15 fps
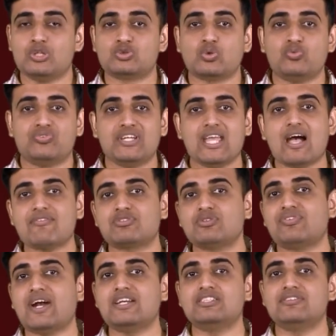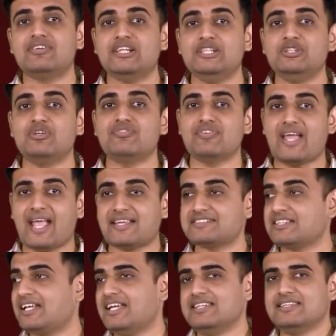So we have to find the value of
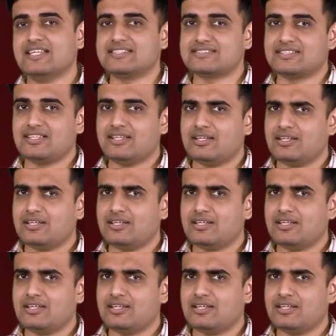x in this.